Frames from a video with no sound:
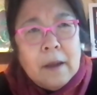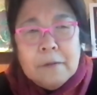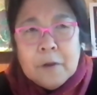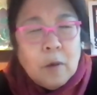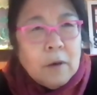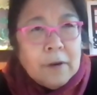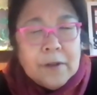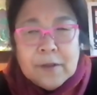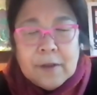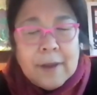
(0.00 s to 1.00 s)
of
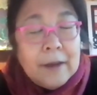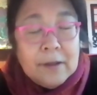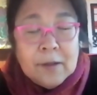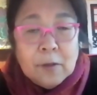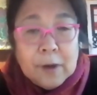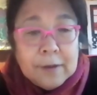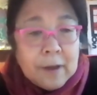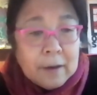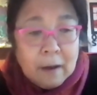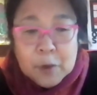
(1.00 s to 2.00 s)
course, any stories, like I'm